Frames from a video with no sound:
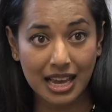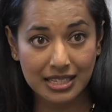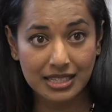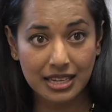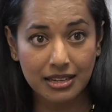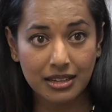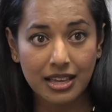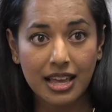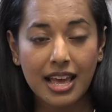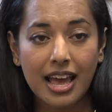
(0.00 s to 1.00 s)
testing,
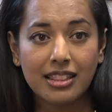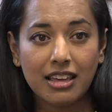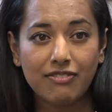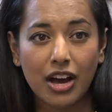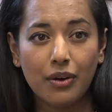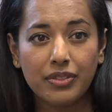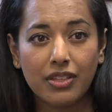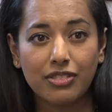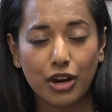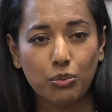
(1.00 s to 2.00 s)
and they found
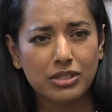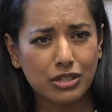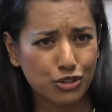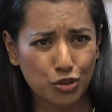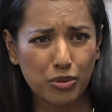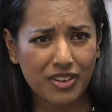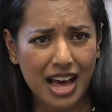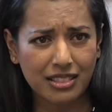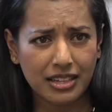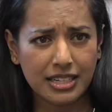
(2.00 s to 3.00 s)
that there was this group of
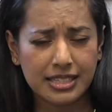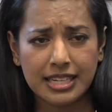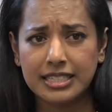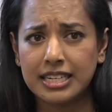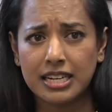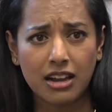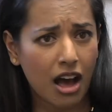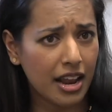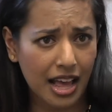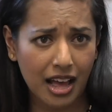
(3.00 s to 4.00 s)
athletes that did
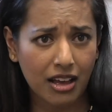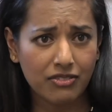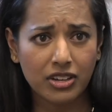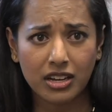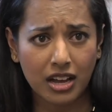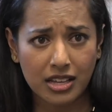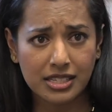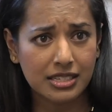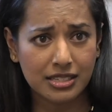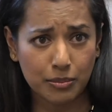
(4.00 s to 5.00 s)
not have
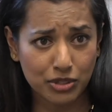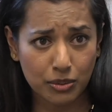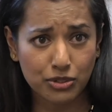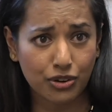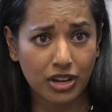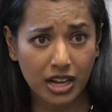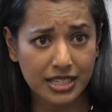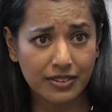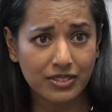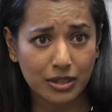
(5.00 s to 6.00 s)
concussed symptoms or
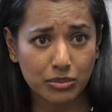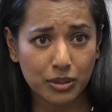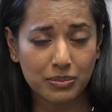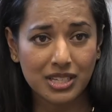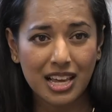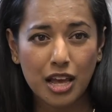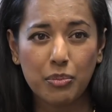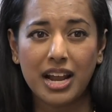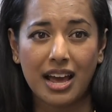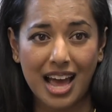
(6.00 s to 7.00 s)
concussive symptoms,
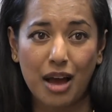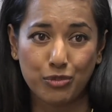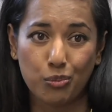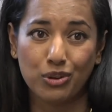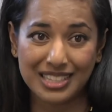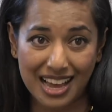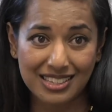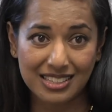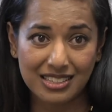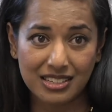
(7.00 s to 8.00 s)
but had abnormal
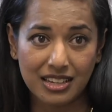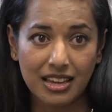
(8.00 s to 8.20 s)
tests.